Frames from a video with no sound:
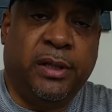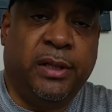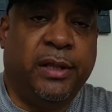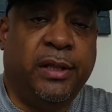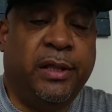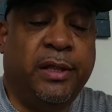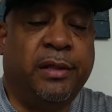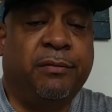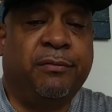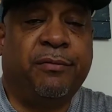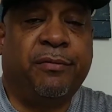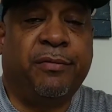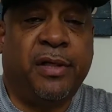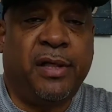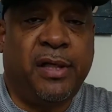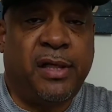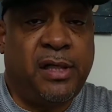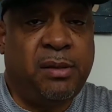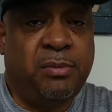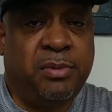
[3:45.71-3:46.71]
And
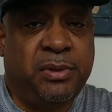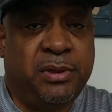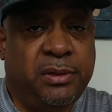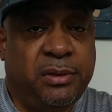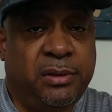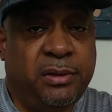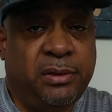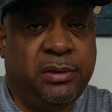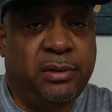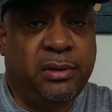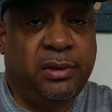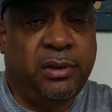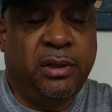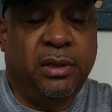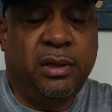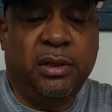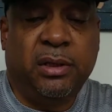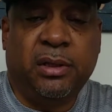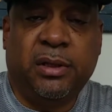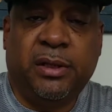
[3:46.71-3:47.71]
Robin
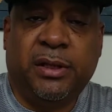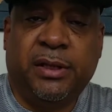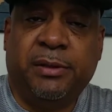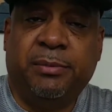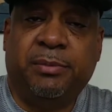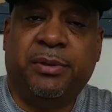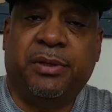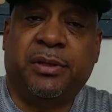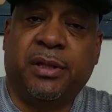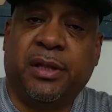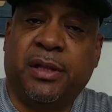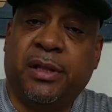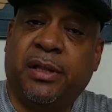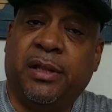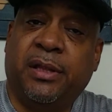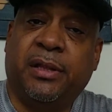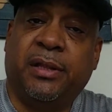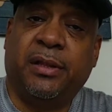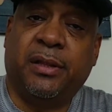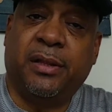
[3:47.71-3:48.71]
keeps
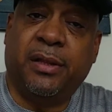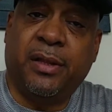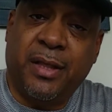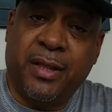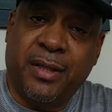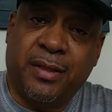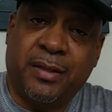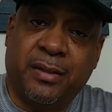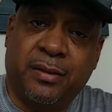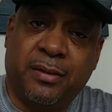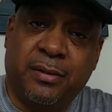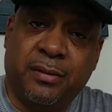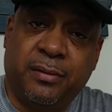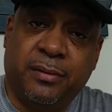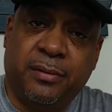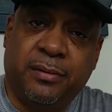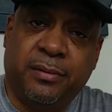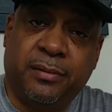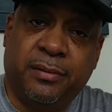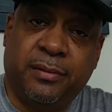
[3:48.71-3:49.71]
saying nothing.
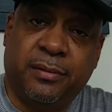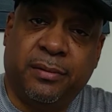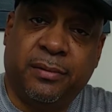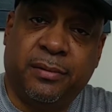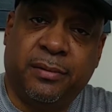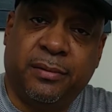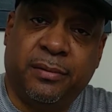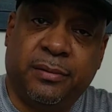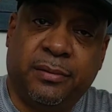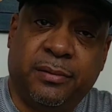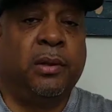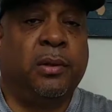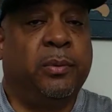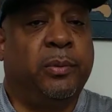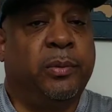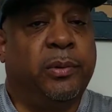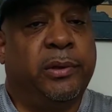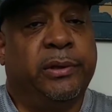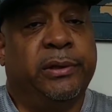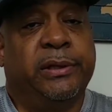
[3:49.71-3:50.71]

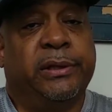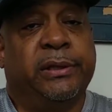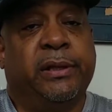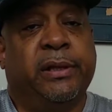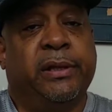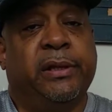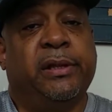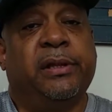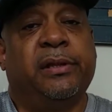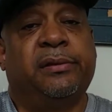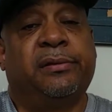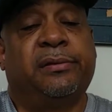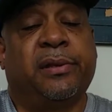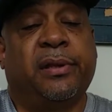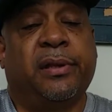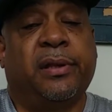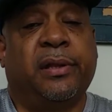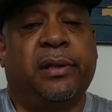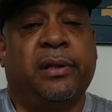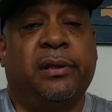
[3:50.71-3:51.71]
Well, he did
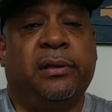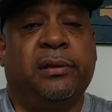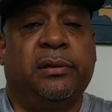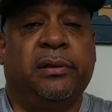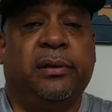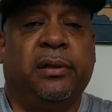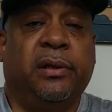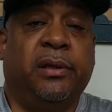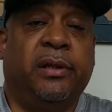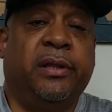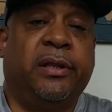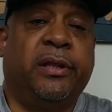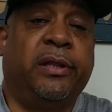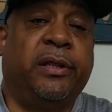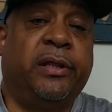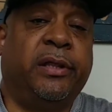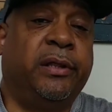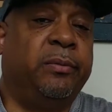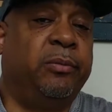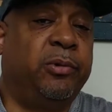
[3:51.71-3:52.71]
say
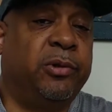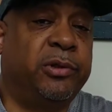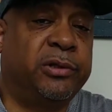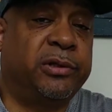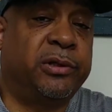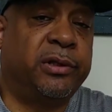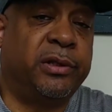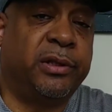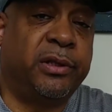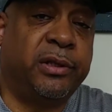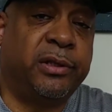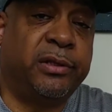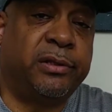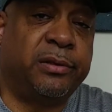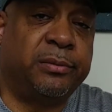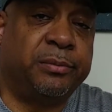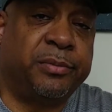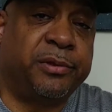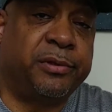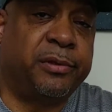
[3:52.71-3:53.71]
he wants to get
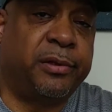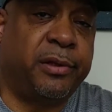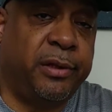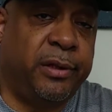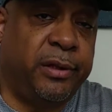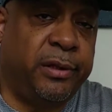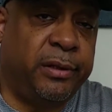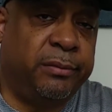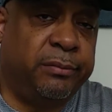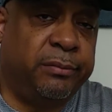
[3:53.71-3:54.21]
some sleep.